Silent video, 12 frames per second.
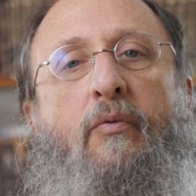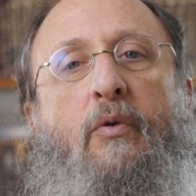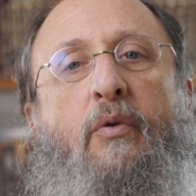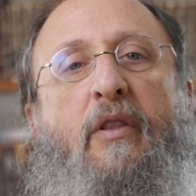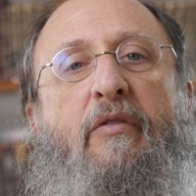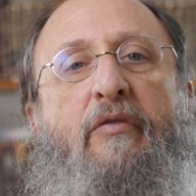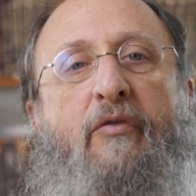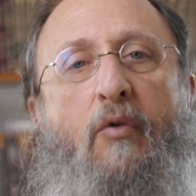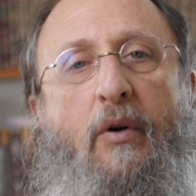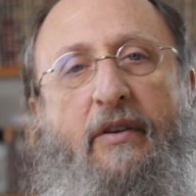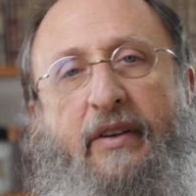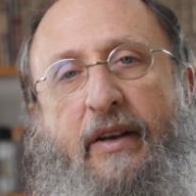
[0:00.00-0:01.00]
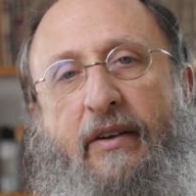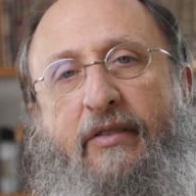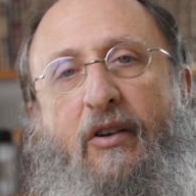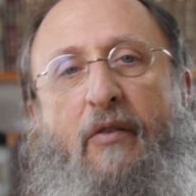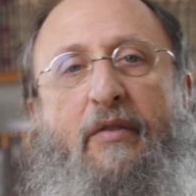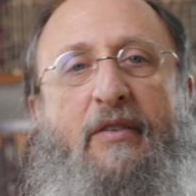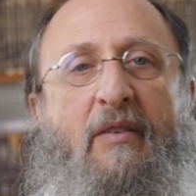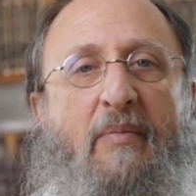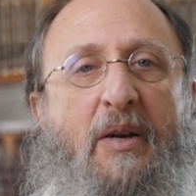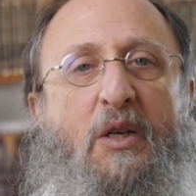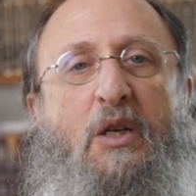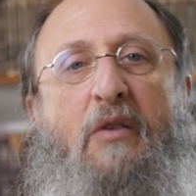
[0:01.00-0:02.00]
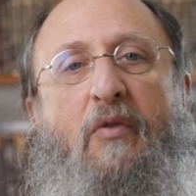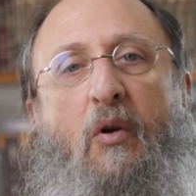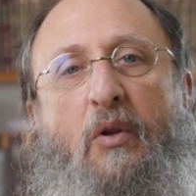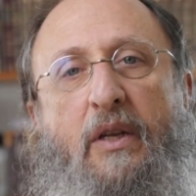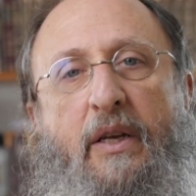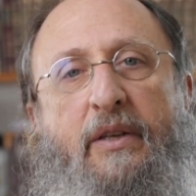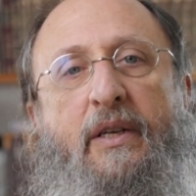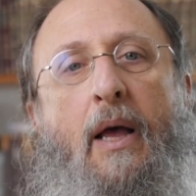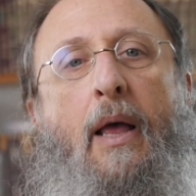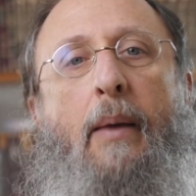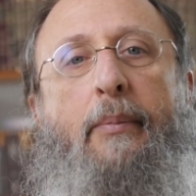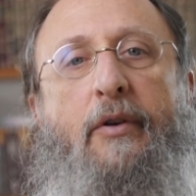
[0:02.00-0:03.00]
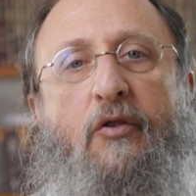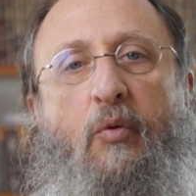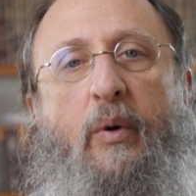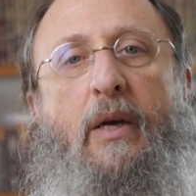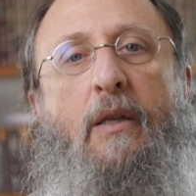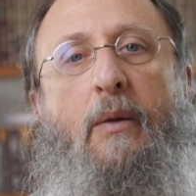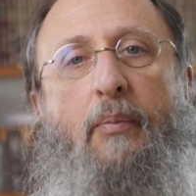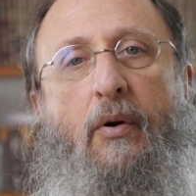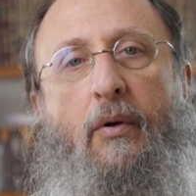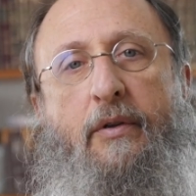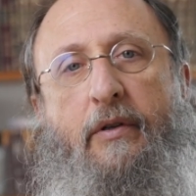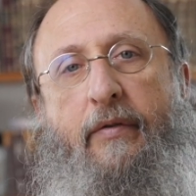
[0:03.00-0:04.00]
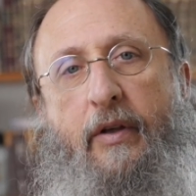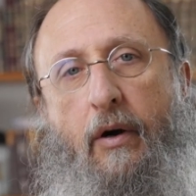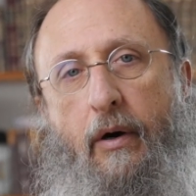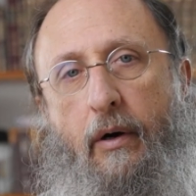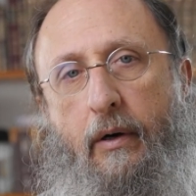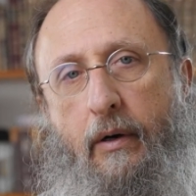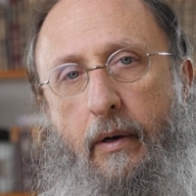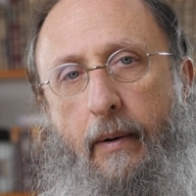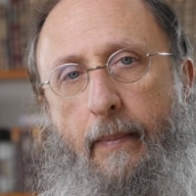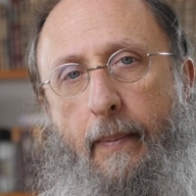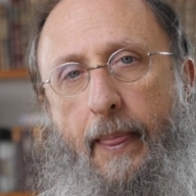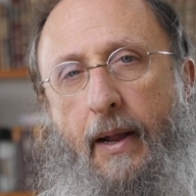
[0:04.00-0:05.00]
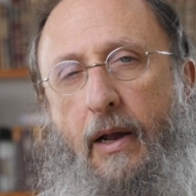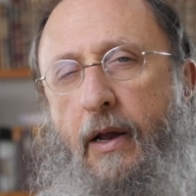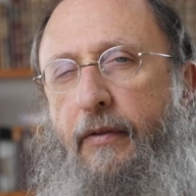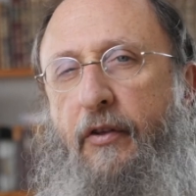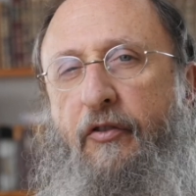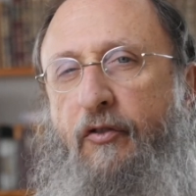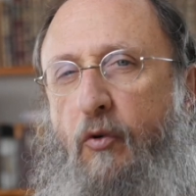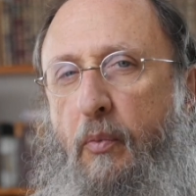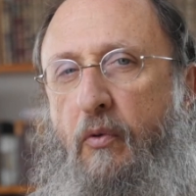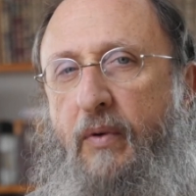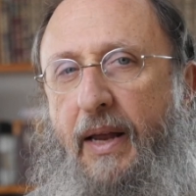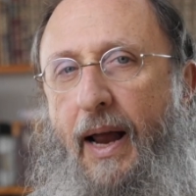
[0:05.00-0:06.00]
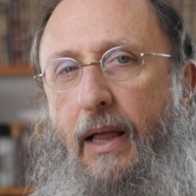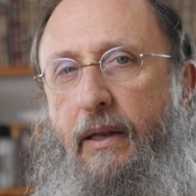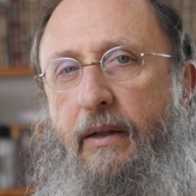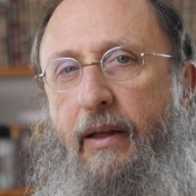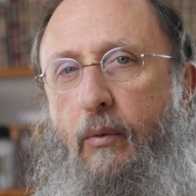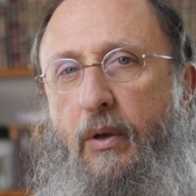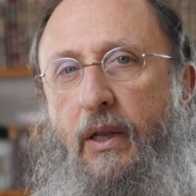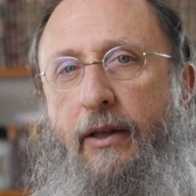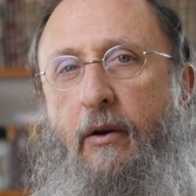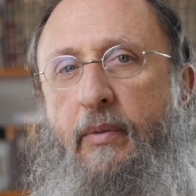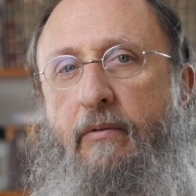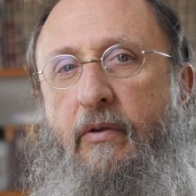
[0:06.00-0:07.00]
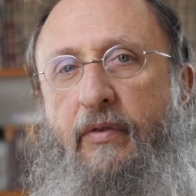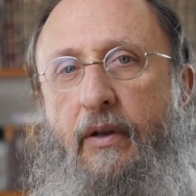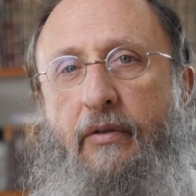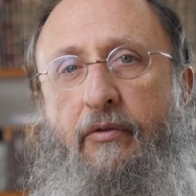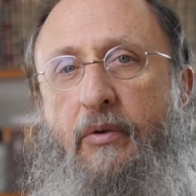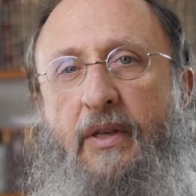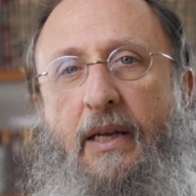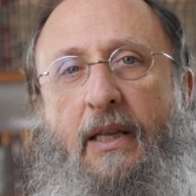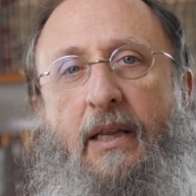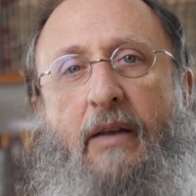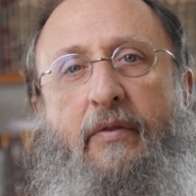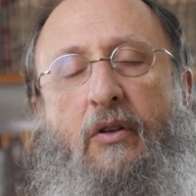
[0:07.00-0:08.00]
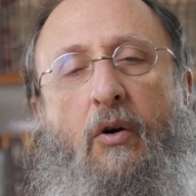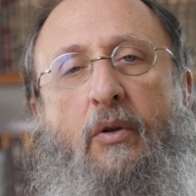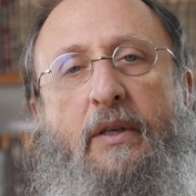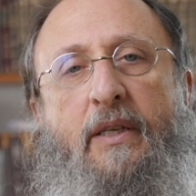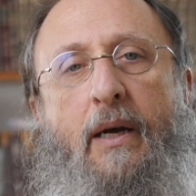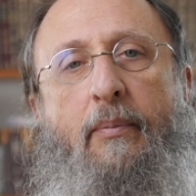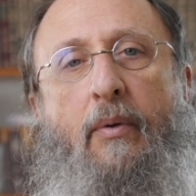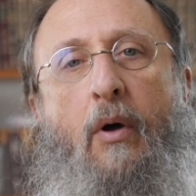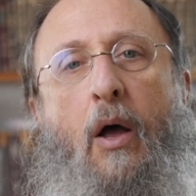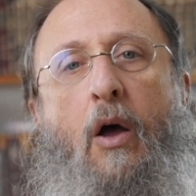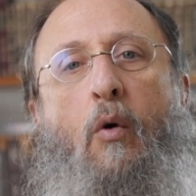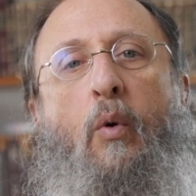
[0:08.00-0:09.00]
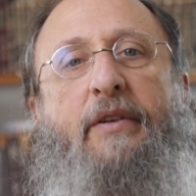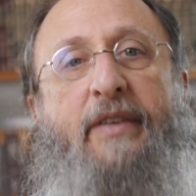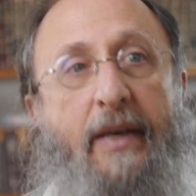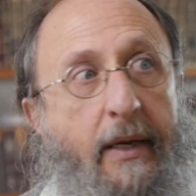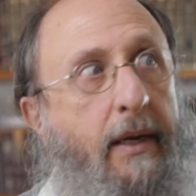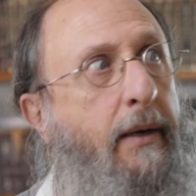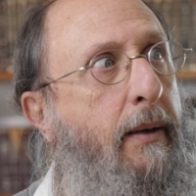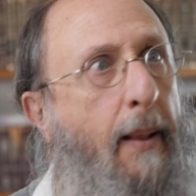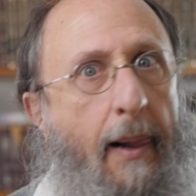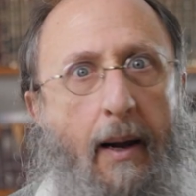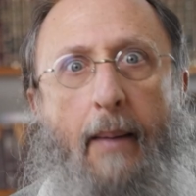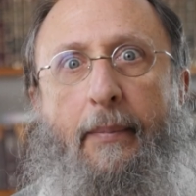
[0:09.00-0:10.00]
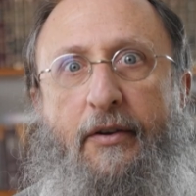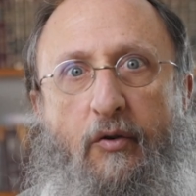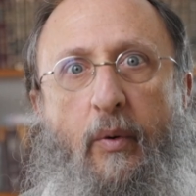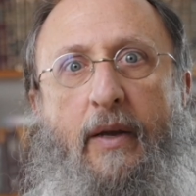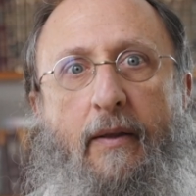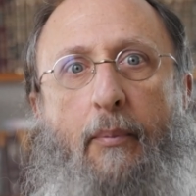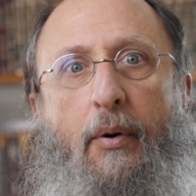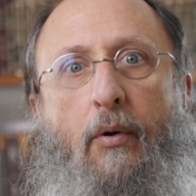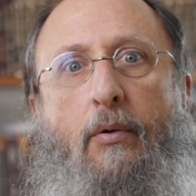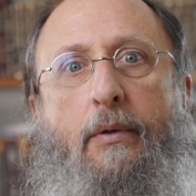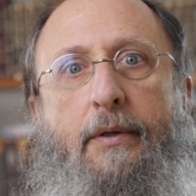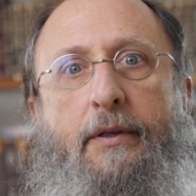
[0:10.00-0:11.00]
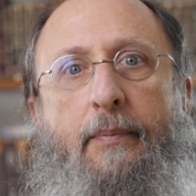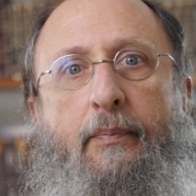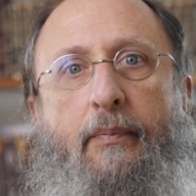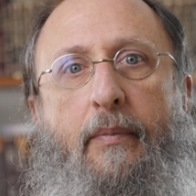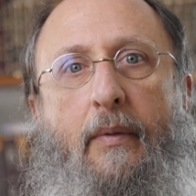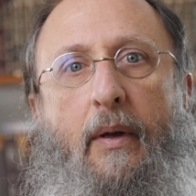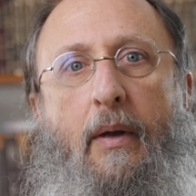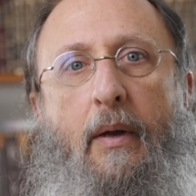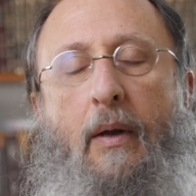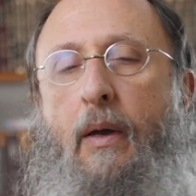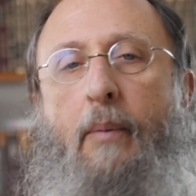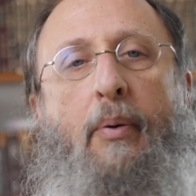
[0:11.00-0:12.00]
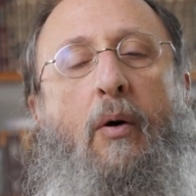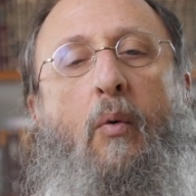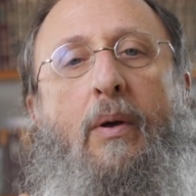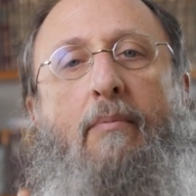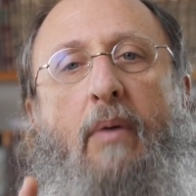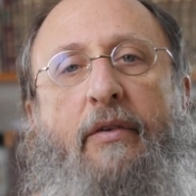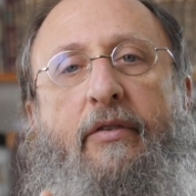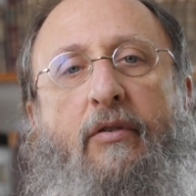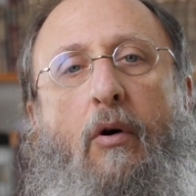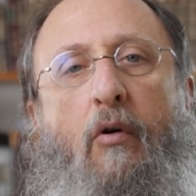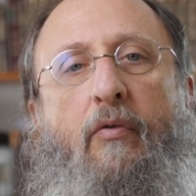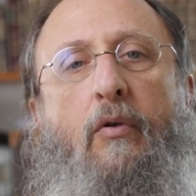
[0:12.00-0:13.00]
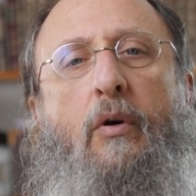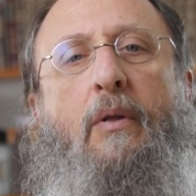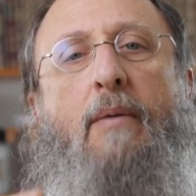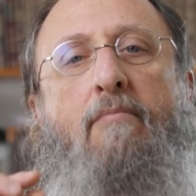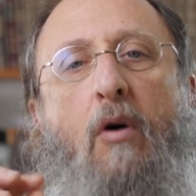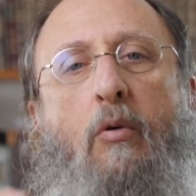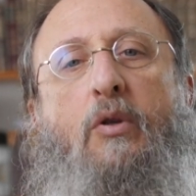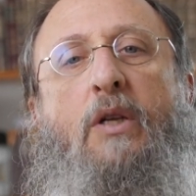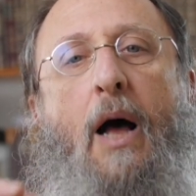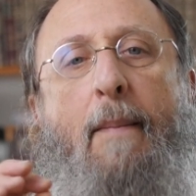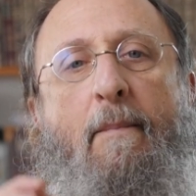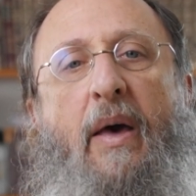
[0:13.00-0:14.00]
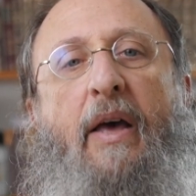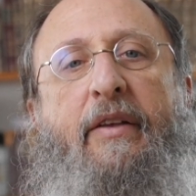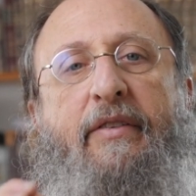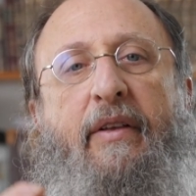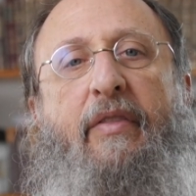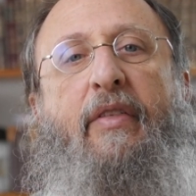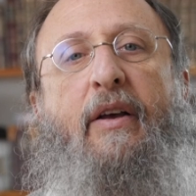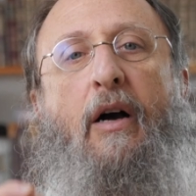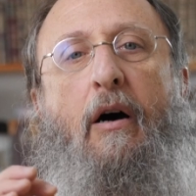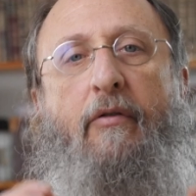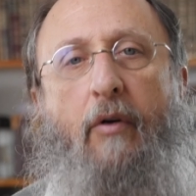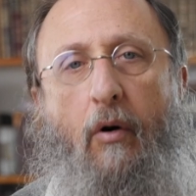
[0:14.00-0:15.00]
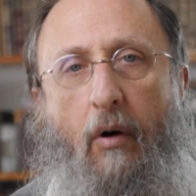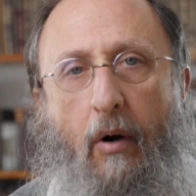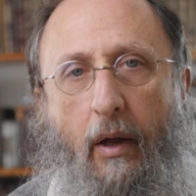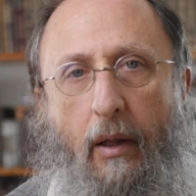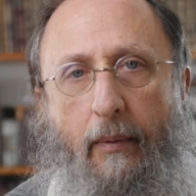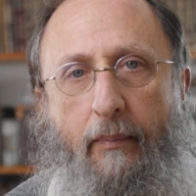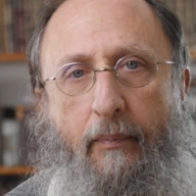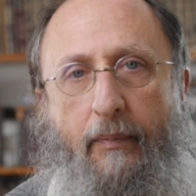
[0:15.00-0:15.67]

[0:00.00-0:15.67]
root, the vortex of the dimension of holiness between the poles of the ark. The super reality that would later be revealed through daily life in the Holy Temple was hidden between the poles. But we mustn't overlook the most amazing thing of all.